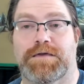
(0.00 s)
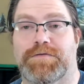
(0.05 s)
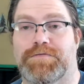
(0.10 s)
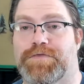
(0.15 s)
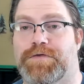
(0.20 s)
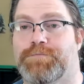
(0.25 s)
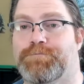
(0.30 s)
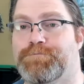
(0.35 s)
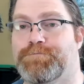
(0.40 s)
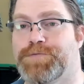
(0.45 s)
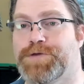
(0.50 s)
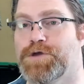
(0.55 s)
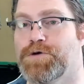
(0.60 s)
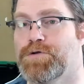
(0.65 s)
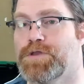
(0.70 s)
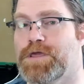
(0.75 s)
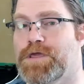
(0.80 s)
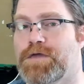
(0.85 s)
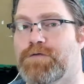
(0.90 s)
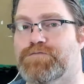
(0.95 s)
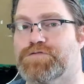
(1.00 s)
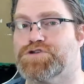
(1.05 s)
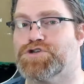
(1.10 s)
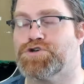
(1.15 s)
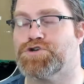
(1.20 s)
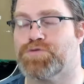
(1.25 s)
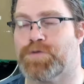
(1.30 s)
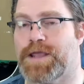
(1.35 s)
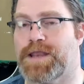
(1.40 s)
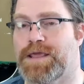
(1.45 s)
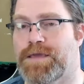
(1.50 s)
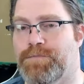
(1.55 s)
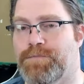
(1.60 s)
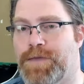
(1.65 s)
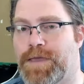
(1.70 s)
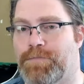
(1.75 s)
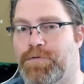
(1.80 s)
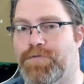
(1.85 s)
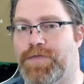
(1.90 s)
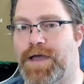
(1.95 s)
the beauty of training
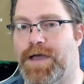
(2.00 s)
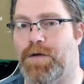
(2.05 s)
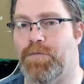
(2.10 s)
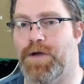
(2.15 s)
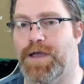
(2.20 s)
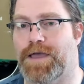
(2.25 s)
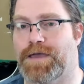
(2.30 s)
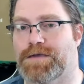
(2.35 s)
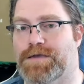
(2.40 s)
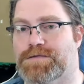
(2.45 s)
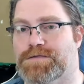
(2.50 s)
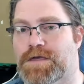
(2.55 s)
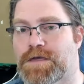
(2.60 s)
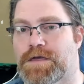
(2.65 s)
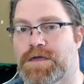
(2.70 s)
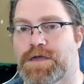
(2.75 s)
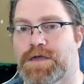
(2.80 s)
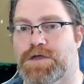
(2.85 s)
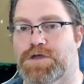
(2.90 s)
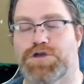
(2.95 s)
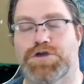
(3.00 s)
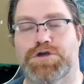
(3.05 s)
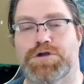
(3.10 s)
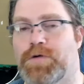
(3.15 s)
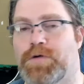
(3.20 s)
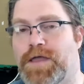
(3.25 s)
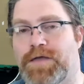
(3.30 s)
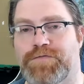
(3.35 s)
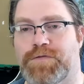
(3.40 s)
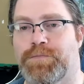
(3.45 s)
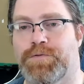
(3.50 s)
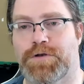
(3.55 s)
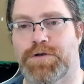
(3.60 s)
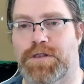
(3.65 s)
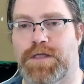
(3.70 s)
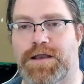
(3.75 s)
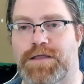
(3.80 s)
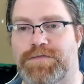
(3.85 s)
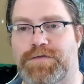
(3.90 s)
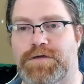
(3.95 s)
people that way is you don't have to put a
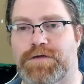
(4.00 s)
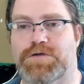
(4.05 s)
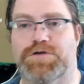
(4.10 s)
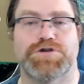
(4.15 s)
lot of thought.